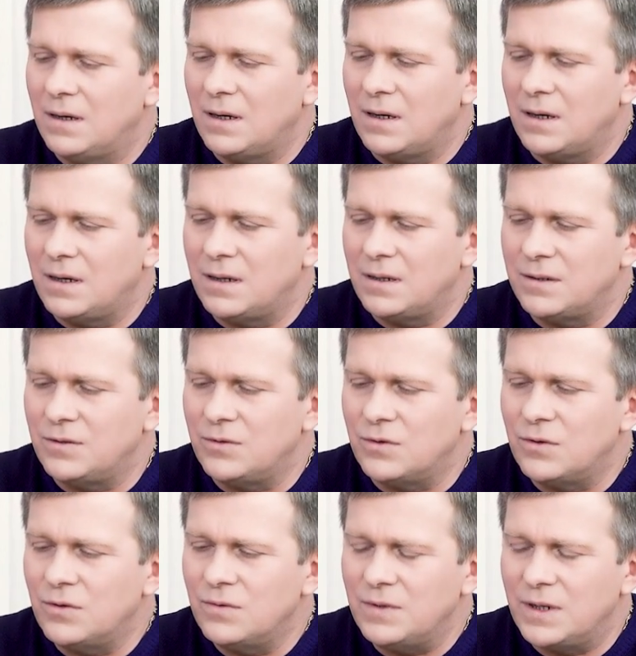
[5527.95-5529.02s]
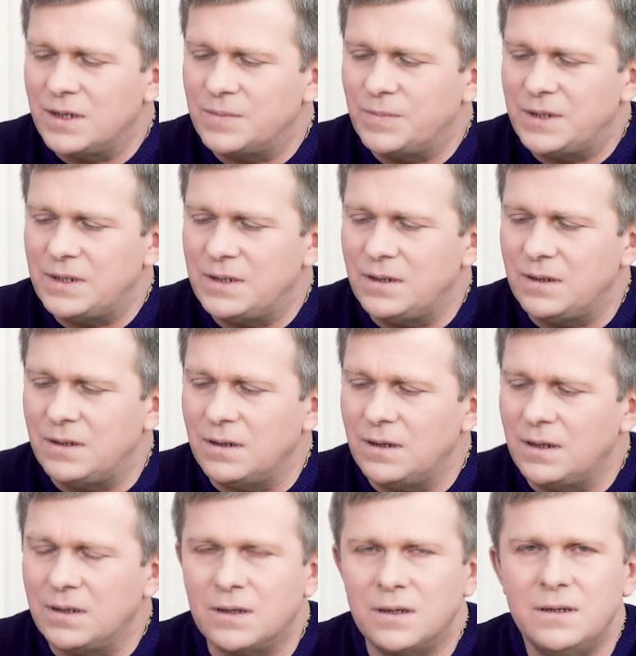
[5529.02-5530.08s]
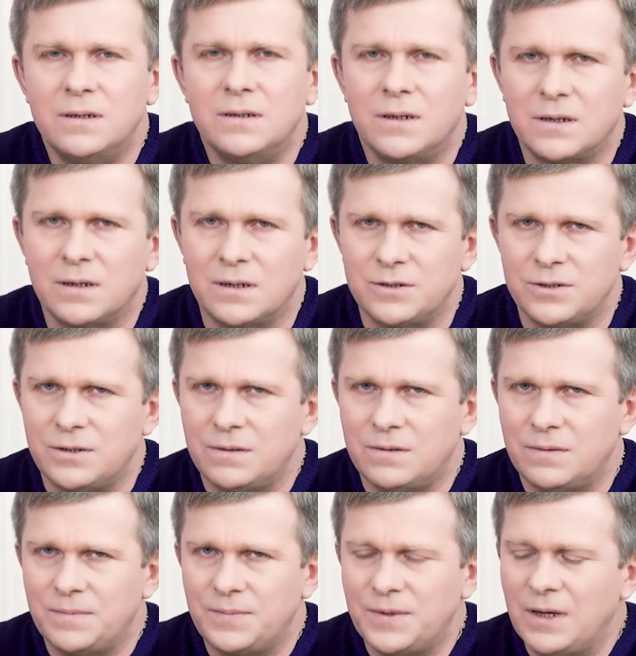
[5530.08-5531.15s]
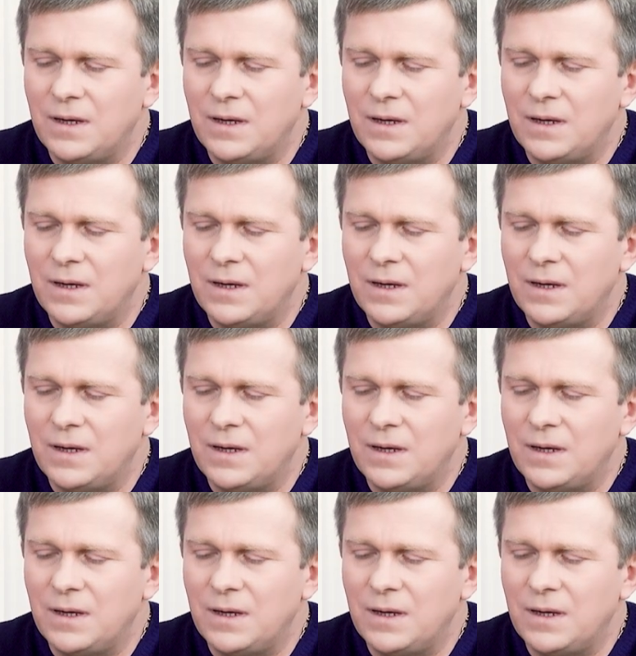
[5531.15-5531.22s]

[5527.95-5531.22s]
While spiritual salvation is everyone's work.